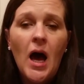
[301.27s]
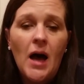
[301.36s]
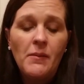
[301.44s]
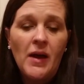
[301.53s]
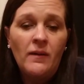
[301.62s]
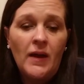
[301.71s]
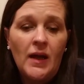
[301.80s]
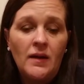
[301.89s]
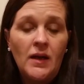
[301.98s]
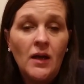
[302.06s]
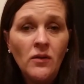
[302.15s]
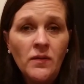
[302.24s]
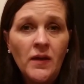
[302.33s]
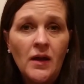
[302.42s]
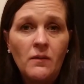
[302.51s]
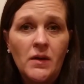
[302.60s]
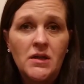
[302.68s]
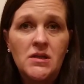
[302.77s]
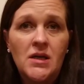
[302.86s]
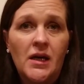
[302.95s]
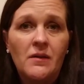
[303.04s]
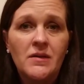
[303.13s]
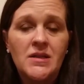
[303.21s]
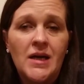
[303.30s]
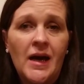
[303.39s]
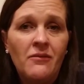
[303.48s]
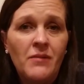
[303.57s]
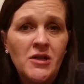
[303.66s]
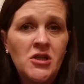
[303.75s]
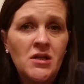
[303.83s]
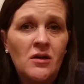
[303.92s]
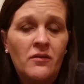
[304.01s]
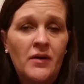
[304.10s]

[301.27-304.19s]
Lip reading: And then the other thing I wanted to tell you is that I mentioned